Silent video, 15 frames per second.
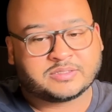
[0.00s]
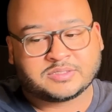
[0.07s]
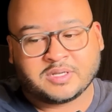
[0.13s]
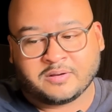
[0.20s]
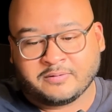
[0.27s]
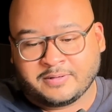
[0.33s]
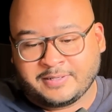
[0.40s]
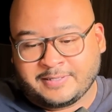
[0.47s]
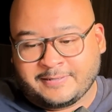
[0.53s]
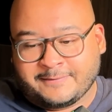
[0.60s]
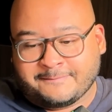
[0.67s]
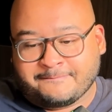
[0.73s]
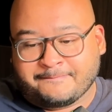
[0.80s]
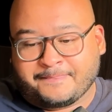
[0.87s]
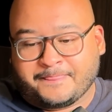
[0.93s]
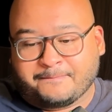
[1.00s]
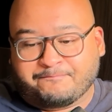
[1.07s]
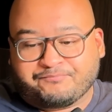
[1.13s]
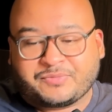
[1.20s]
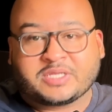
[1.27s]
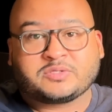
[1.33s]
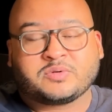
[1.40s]
So
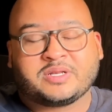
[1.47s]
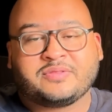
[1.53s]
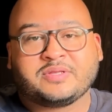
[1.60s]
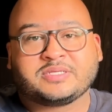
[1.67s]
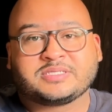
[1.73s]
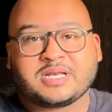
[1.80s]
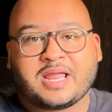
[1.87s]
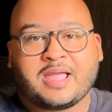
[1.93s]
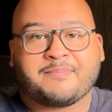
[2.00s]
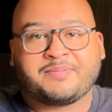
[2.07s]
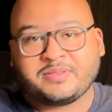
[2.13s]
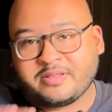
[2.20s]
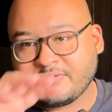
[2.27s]
that's what I think is going to happen.